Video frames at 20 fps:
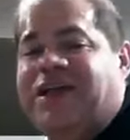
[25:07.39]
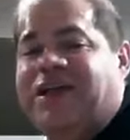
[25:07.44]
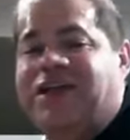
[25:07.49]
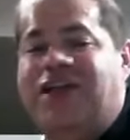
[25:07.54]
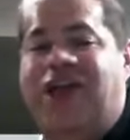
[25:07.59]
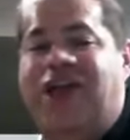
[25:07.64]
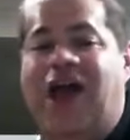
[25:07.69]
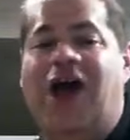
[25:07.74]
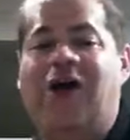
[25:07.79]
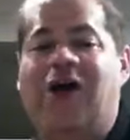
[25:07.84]

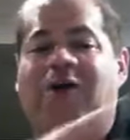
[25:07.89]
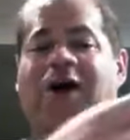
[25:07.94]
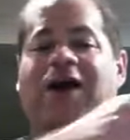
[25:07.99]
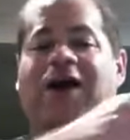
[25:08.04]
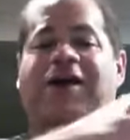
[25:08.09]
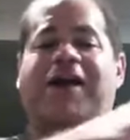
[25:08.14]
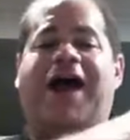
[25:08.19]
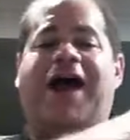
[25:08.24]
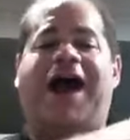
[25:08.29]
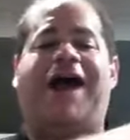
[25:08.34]
You
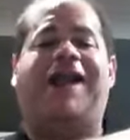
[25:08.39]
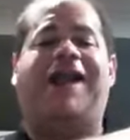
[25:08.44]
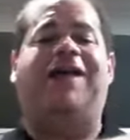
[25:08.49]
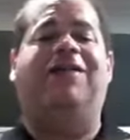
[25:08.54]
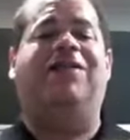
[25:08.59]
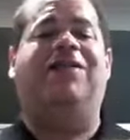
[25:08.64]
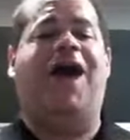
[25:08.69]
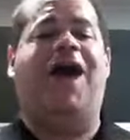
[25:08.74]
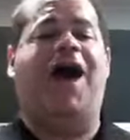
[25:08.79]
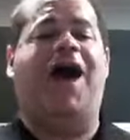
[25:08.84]
are
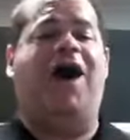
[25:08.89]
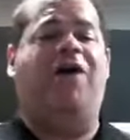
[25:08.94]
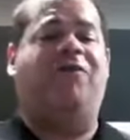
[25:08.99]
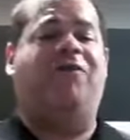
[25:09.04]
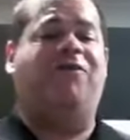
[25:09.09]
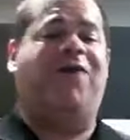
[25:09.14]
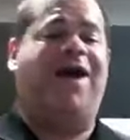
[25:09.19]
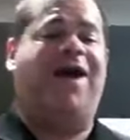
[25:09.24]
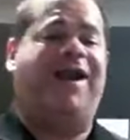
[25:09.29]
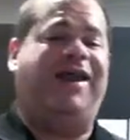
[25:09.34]
not
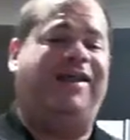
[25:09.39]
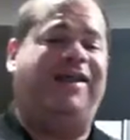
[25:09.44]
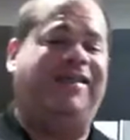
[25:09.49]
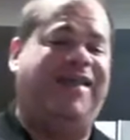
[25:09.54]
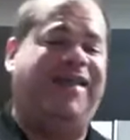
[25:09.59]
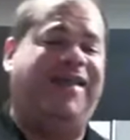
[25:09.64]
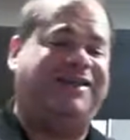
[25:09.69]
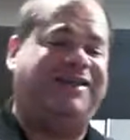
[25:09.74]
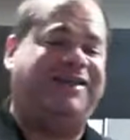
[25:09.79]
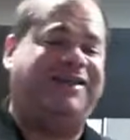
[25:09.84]
alone running
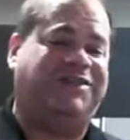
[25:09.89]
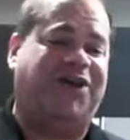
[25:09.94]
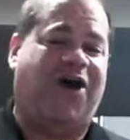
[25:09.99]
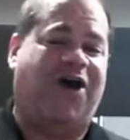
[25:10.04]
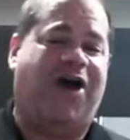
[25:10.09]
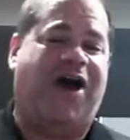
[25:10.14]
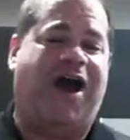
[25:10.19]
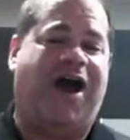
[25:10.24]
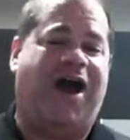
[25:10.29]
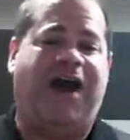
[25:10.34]
this
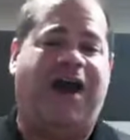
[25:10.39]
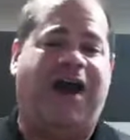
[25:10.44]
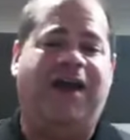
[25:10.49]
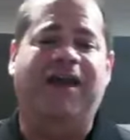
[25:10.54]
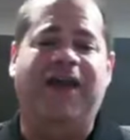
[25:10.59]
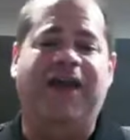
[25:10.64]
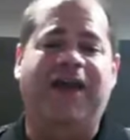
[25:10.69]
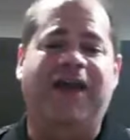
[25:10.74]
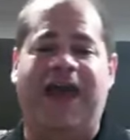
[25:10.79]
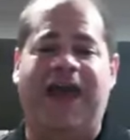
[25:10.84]
store.
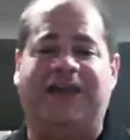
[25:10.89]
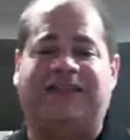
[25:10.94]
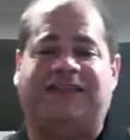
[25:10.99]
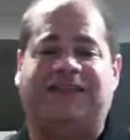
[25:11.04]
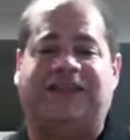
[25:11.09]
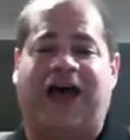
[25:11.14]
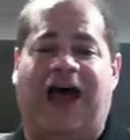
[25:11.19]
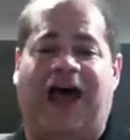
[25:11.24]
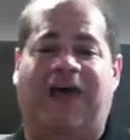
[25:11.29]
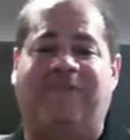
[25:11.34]

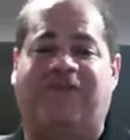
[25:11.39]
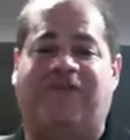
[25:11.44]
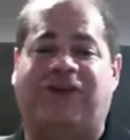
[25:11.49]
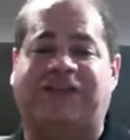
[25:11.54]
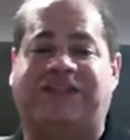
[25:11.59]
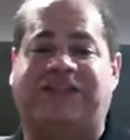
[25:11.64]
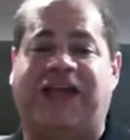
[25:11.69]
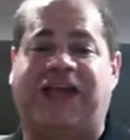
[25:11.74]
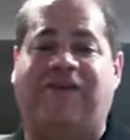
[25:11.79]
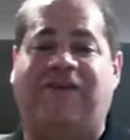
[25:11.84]
It's time
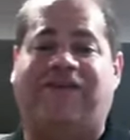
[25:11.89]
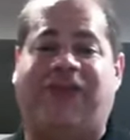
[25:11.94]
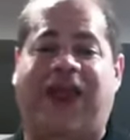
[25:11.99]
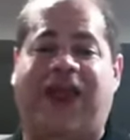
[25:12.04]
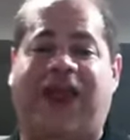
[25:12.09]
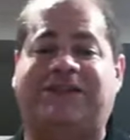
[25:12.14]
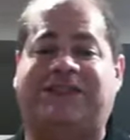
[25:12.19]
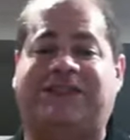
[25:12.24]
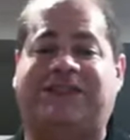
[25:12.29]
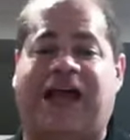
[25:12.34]
for Self
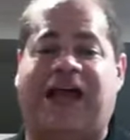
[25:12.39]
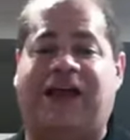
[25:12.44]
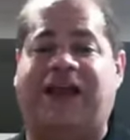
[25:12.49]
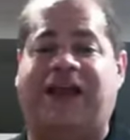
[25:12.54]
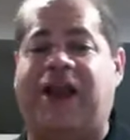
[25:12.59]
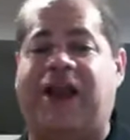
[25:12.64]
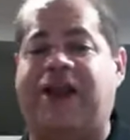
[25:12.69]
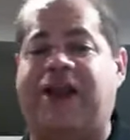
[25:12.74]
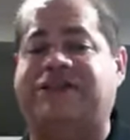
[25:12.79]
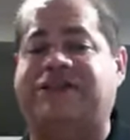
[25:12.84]
Care
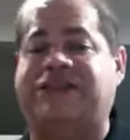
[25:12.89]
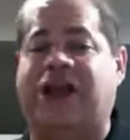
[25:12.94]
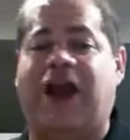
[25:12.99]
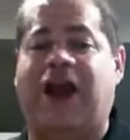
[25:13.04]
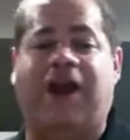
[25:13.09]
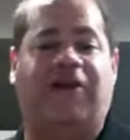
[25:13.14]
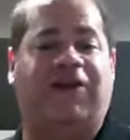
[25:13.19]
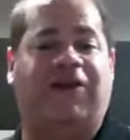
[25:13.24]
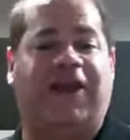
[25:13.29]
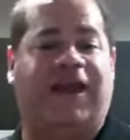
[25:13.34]
Sunday
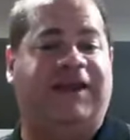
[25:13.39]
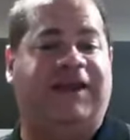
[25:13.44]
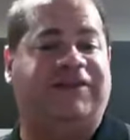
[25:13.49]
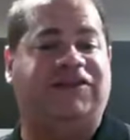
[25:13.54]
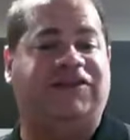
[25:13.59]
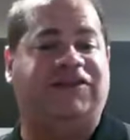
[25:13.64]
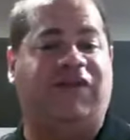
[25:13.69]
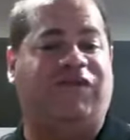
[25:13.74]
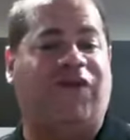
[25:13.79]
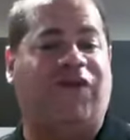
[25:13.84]
dessert.
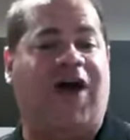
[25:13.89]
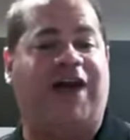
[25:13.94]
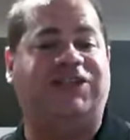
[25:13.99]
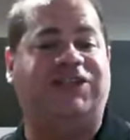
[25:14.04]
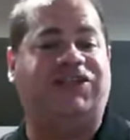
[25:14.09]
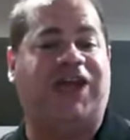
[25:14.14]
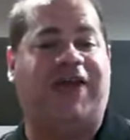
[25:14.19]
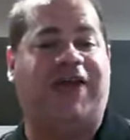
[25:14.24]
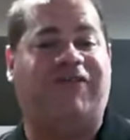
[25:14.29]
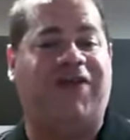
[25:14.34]
Easy
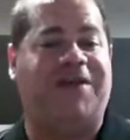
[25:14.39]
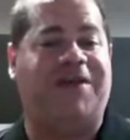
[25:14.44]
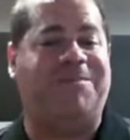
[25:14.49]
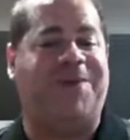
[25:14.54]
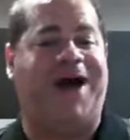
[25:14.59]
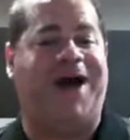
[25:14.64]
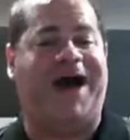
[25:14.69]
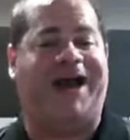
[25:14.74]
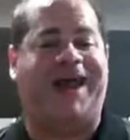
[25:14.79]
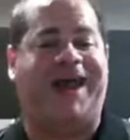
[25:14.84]
fudge,
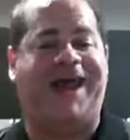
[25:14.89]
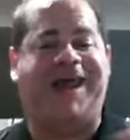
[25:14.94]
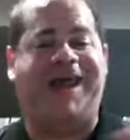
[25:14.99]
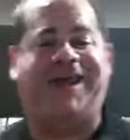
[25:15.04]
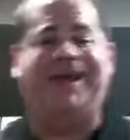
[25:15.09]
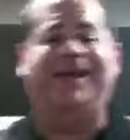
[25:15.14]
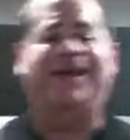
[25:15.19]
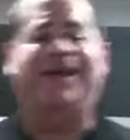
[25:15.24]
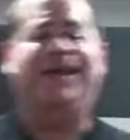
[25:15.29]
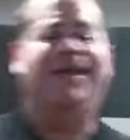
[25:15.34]
everybody.